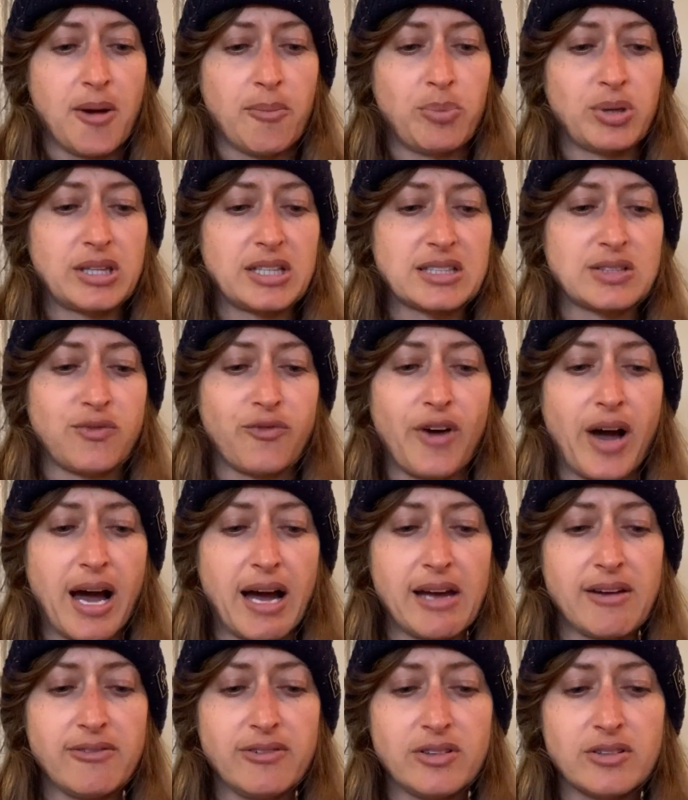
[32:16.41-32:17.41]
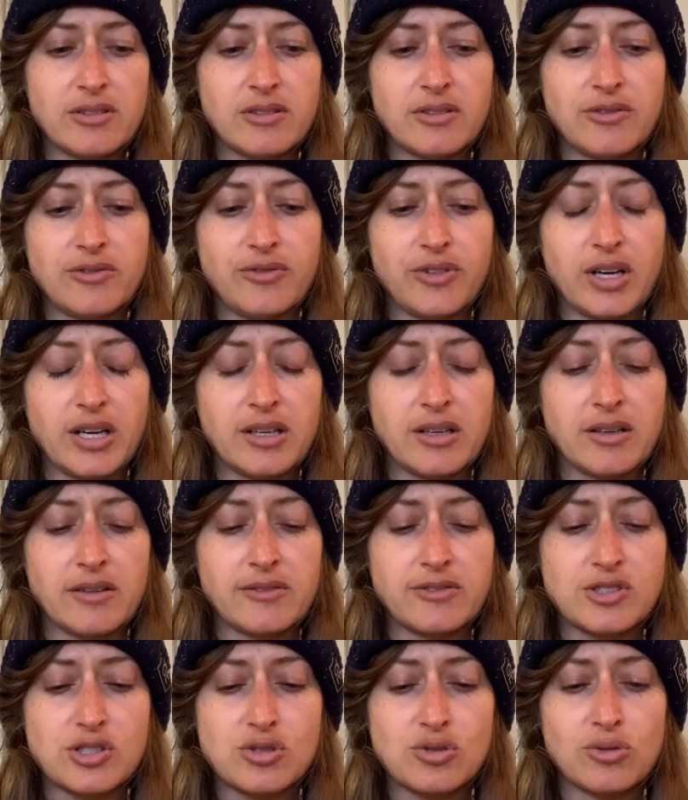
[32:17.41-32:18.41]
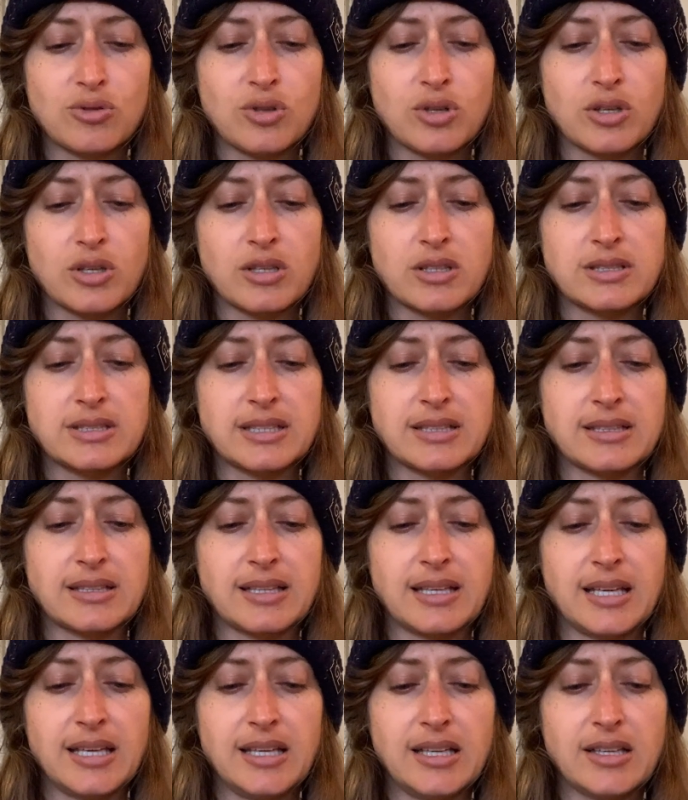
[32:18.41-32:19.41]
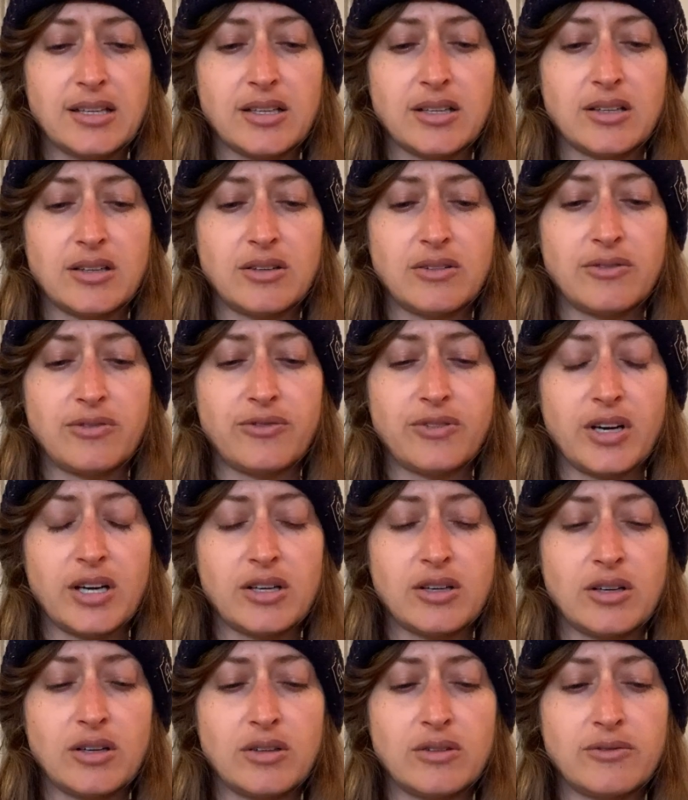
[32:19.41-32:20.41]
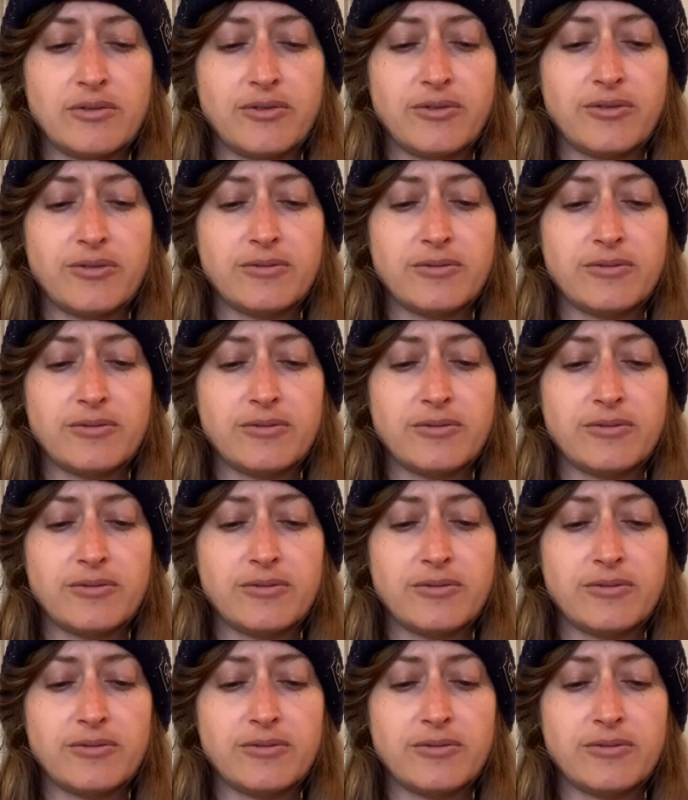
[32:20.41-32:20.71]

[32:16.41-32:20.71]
But this five of, of swords and the king of, of